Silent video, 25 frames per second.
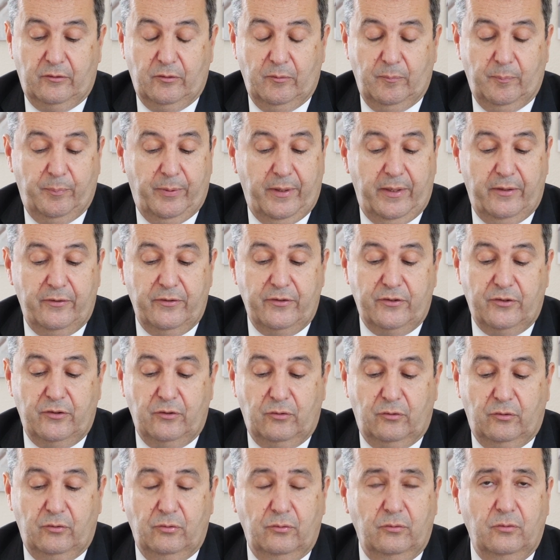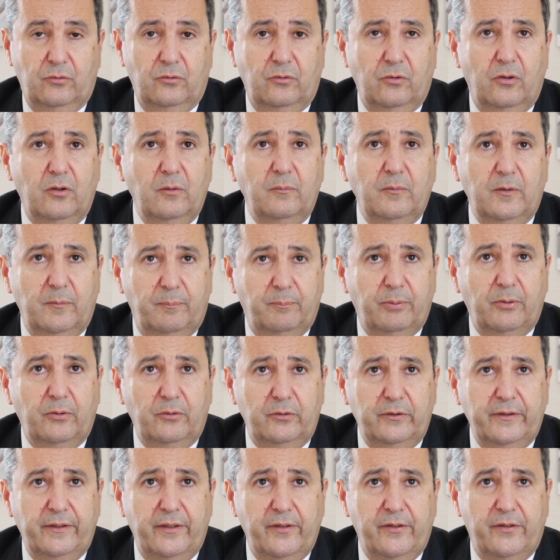comparison to normal
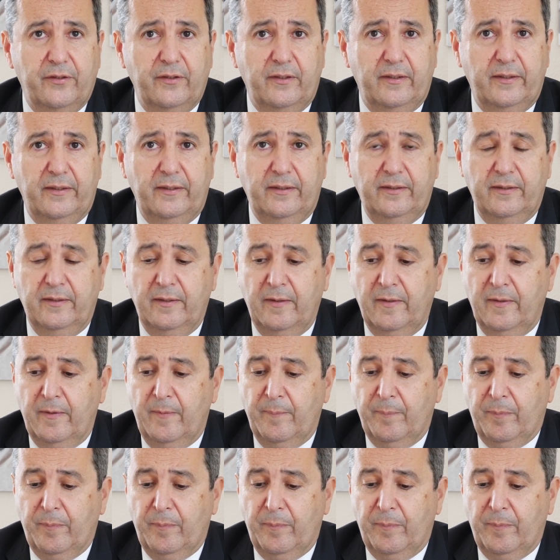polyethylene